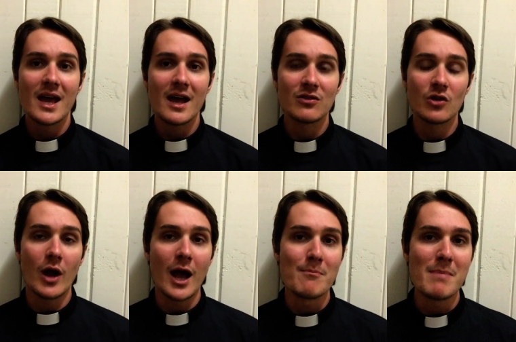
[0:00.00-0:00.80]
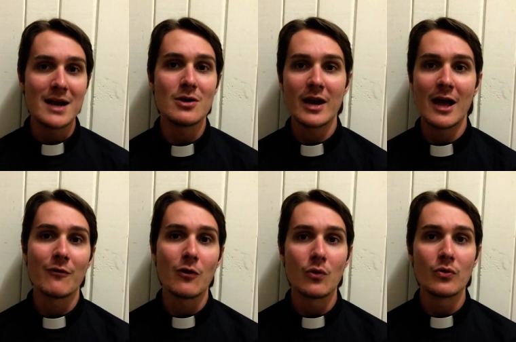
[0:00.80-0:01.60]
and so I may not have
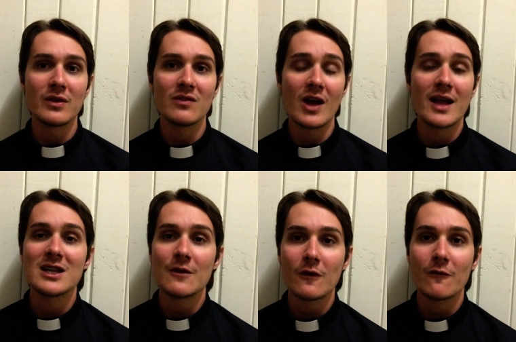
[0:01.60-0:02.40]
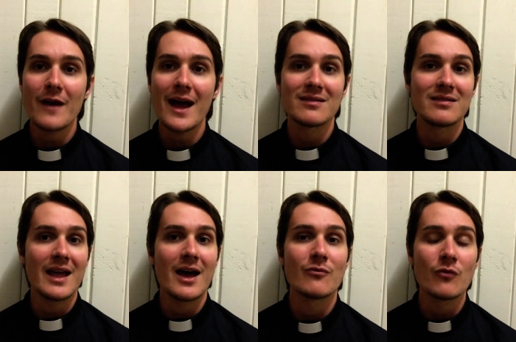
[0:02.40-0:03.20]
all the scientific facts
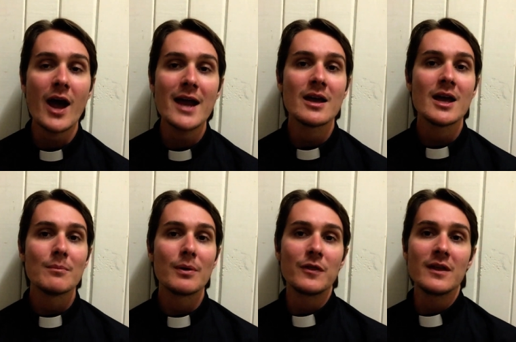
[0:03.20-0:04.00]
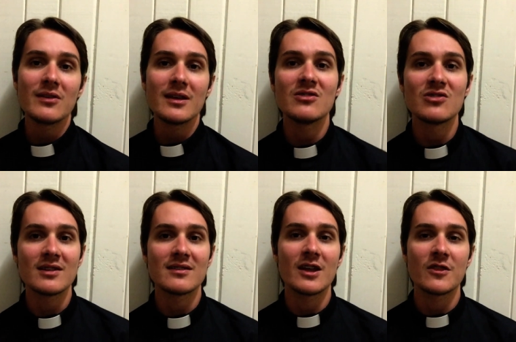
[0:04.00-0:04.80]
down right, but this is
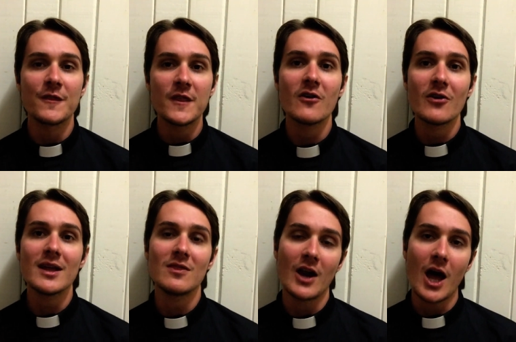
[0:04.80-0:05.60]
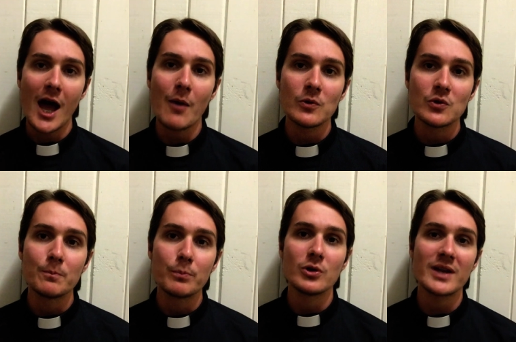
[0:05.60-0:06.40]
just a theory that I want to
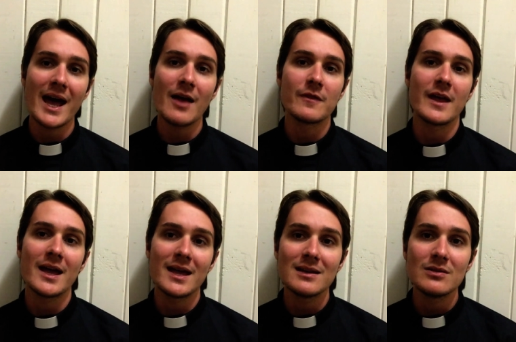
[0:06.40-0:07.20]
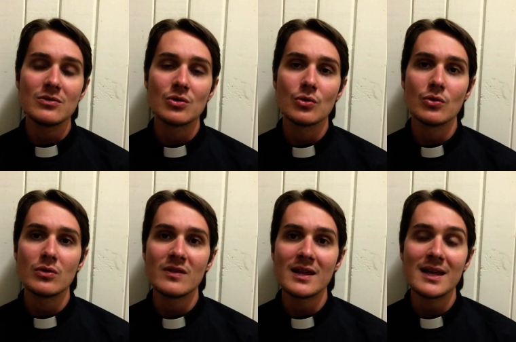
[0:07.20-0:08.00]
put out there
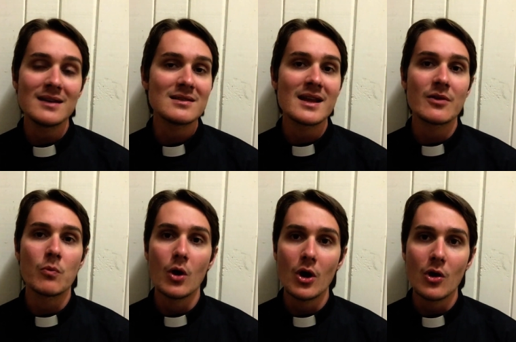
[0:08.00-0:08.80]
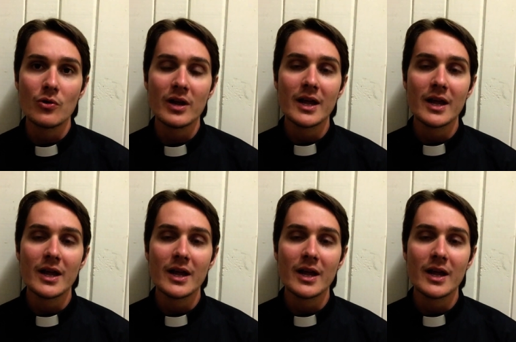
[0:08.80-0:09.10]
into the internet world